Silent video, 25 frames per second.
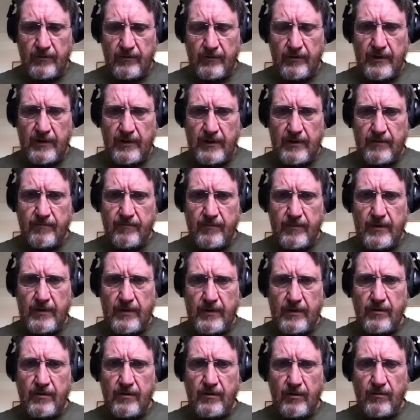I
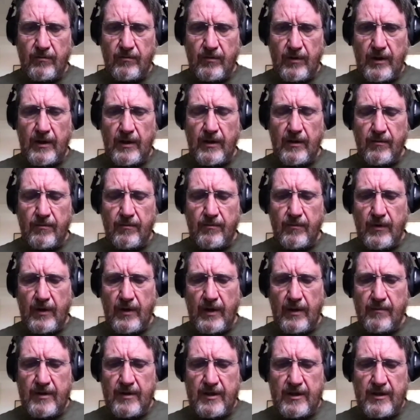
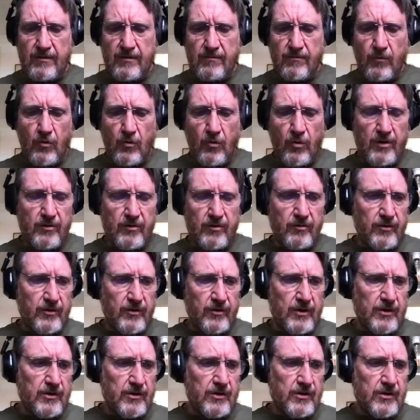mean, he quoted
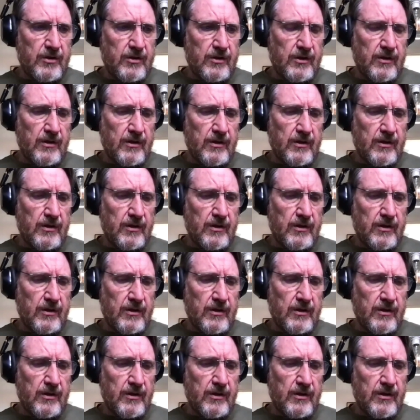this